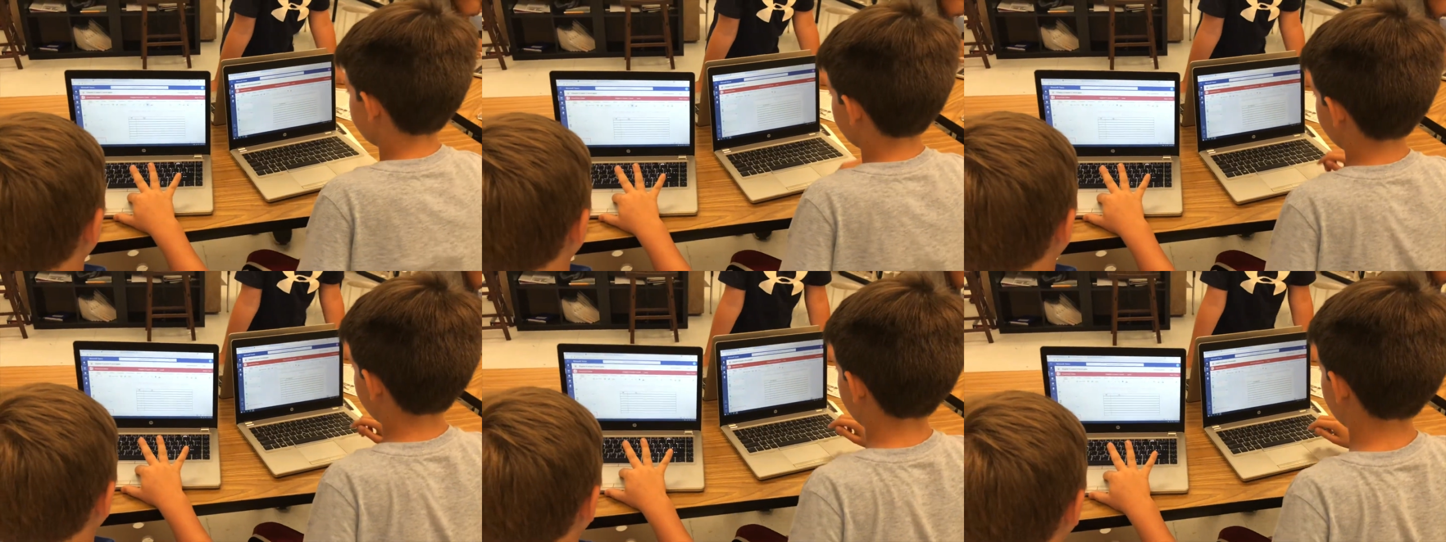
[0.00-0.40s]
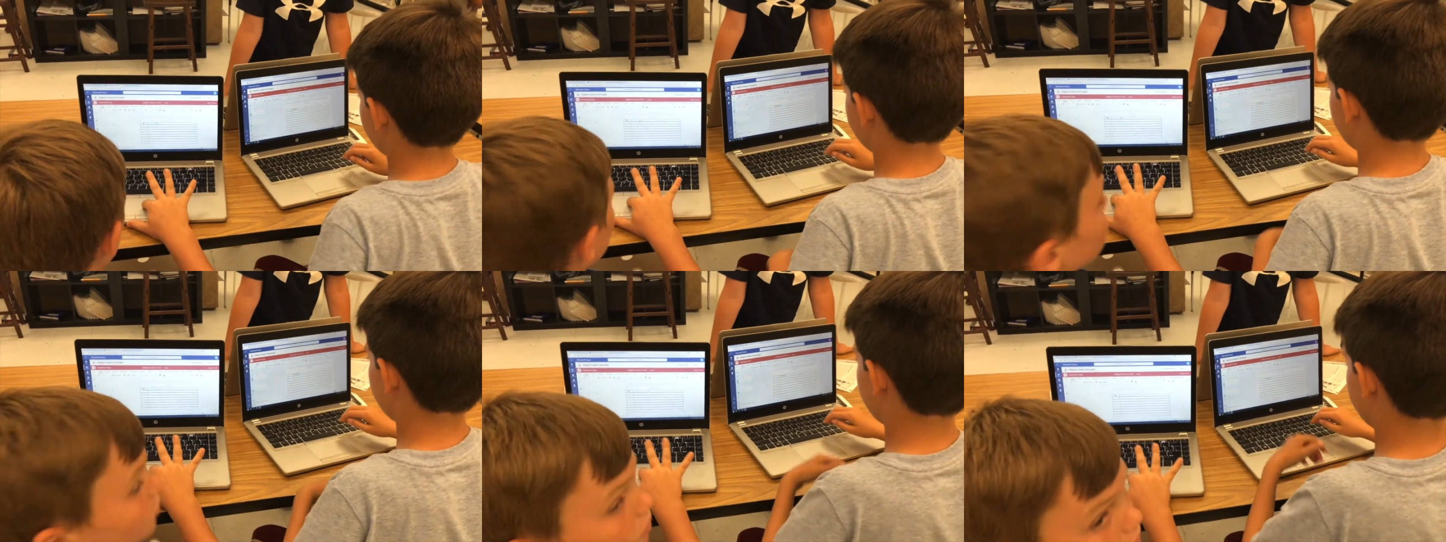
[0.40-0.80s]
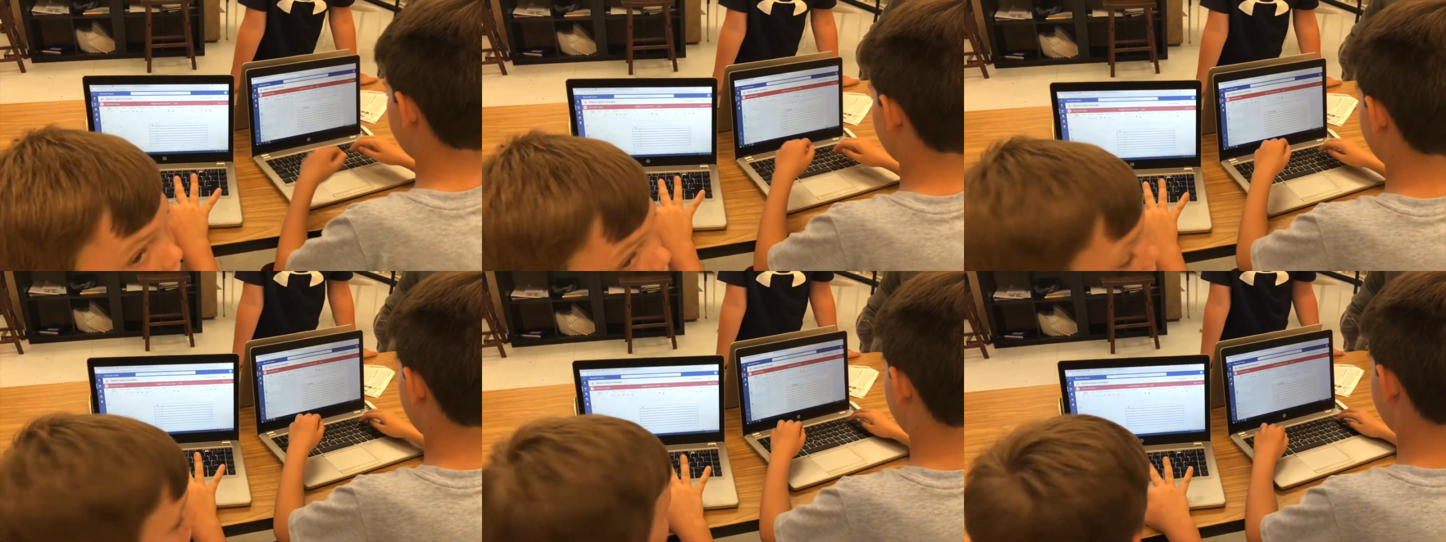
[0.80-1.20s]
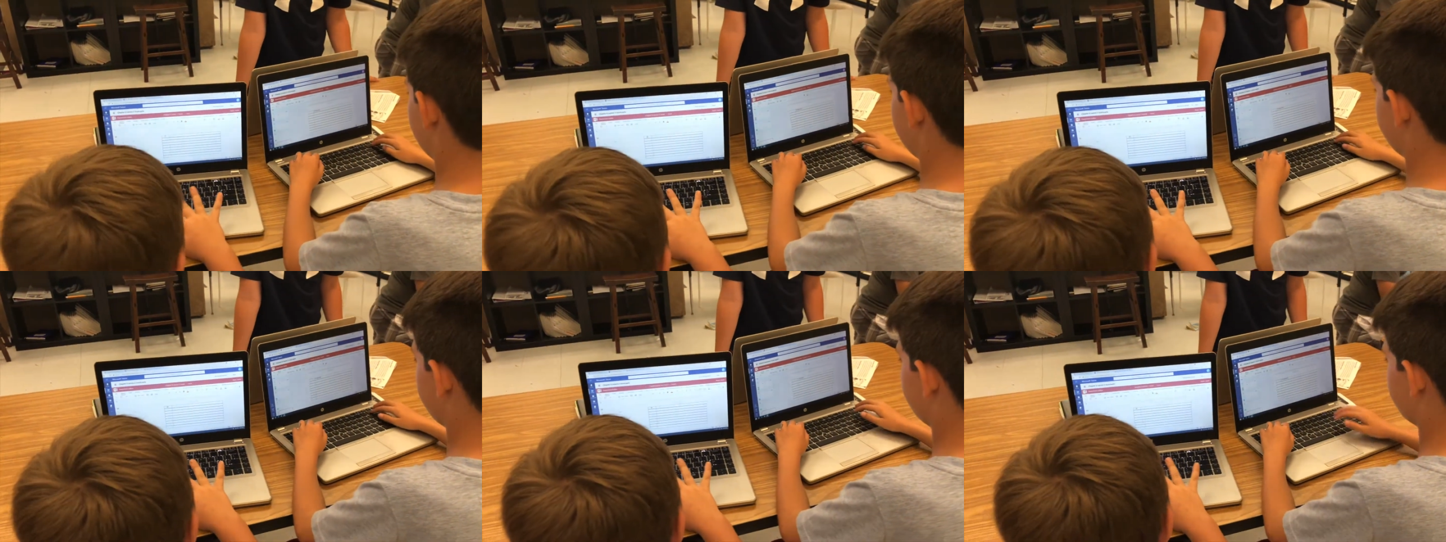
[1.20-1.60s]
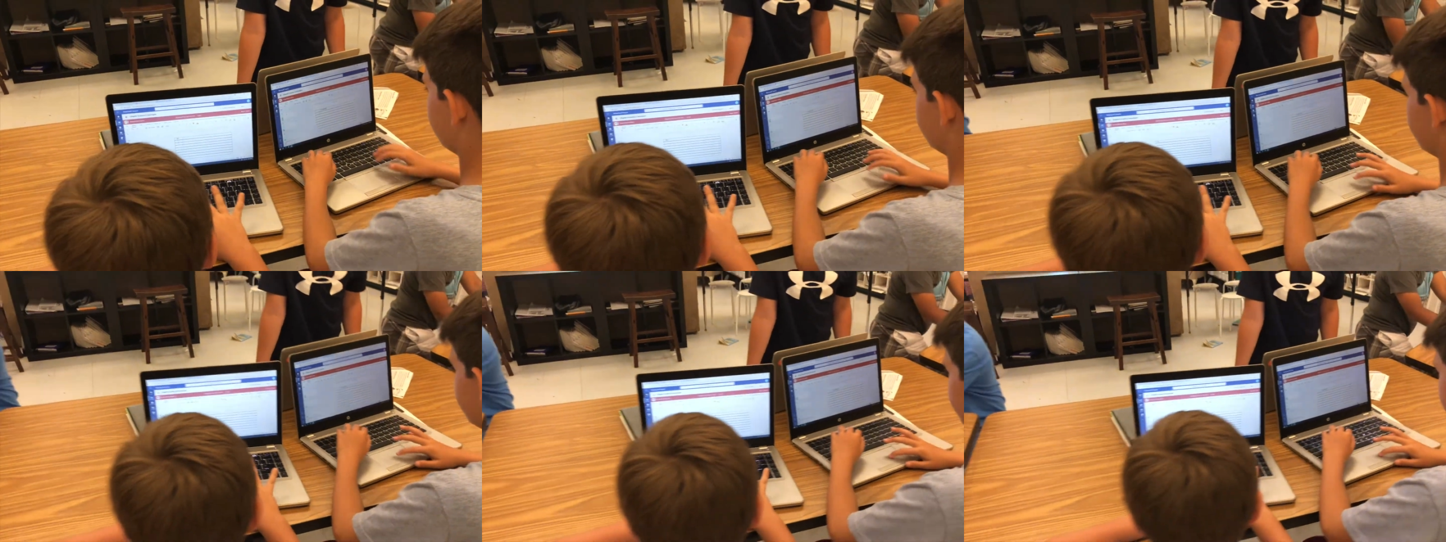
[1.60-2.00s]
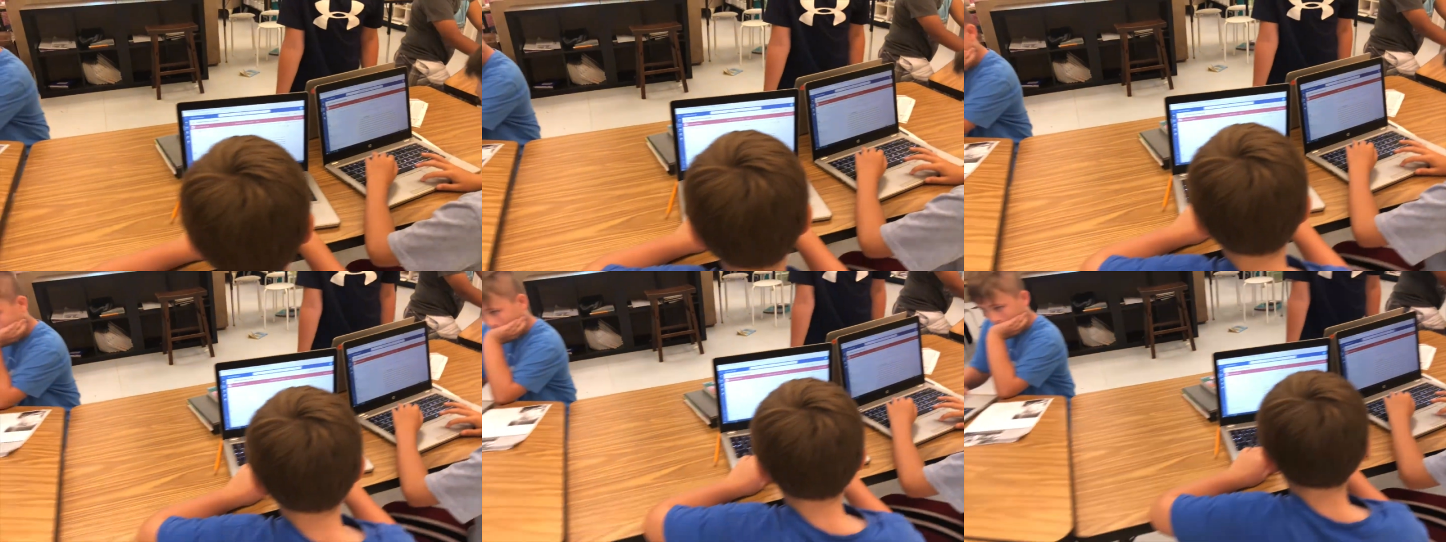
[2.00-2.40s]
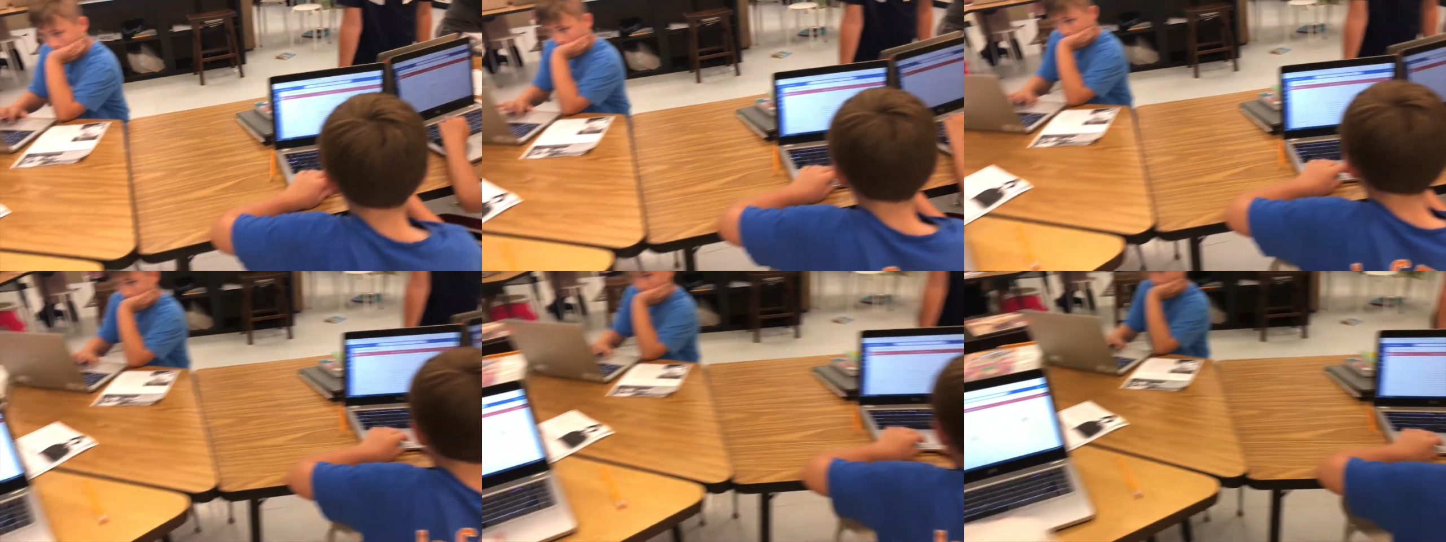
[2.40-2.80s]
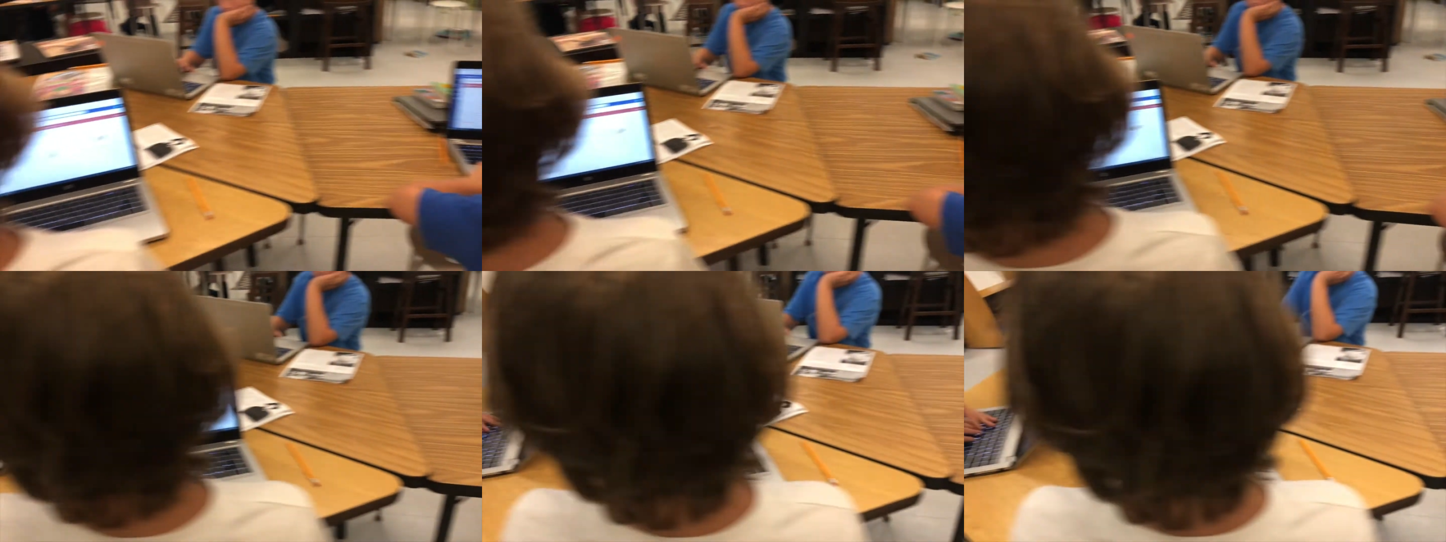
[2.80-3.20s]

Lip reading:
[unreadable: no face in view]